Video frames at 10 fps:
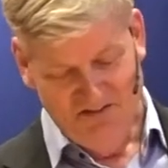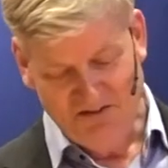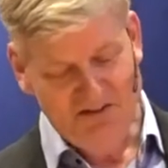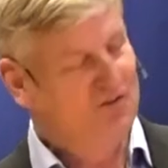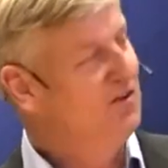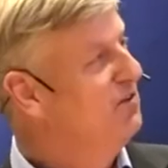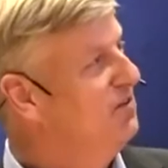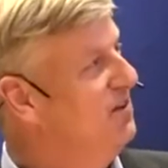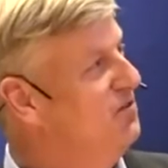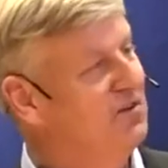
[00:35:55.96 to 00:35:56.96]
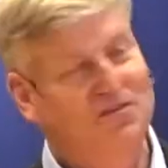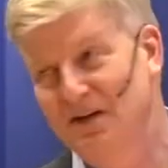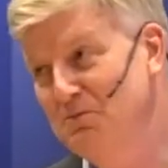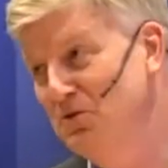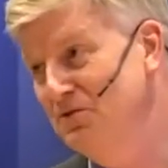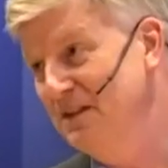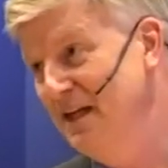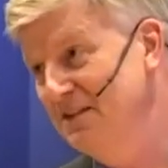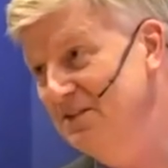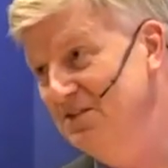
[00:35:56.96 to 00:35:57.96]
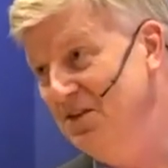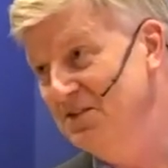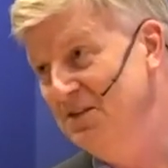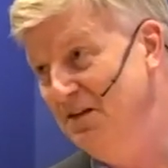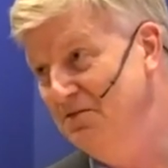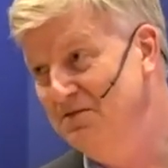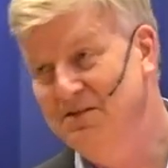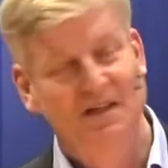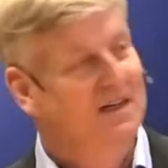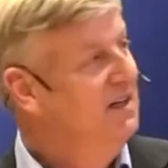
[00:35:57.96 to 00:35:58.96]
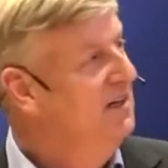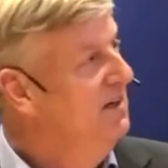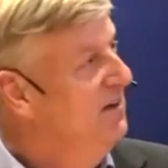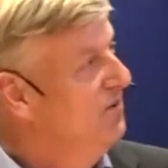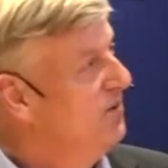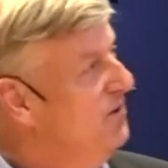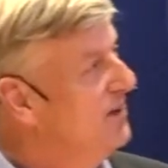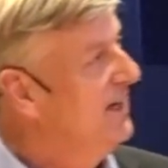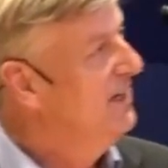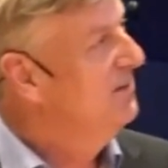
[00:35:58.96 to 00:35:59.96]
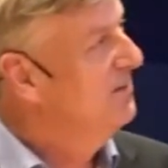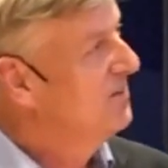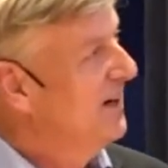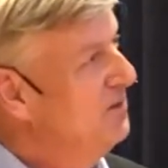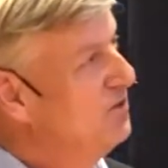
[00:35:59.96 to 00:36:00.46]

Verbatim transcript: So this shows that just removing that is not enough. So you can try